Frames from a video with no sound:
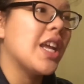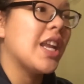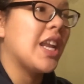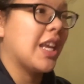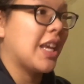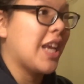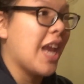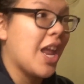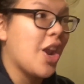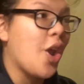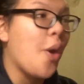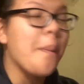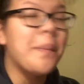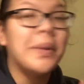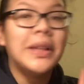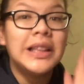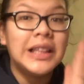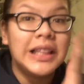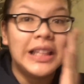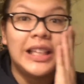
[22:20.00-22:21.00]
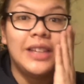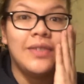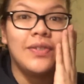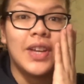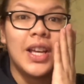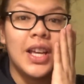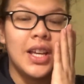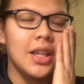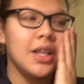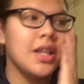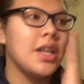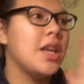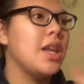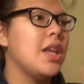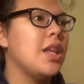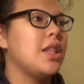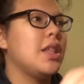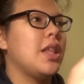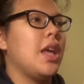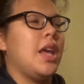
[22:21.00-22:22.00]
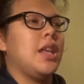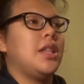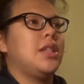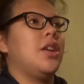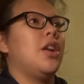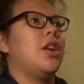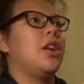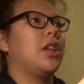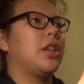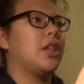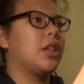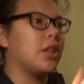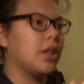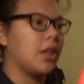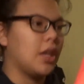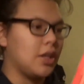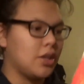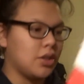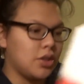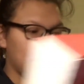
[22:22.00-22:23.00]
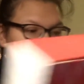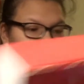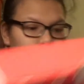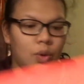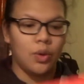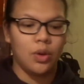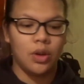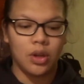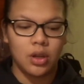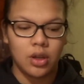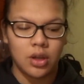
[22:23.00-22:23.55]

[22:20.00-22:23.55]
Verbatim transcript: and I cannot believe it that it's turning into...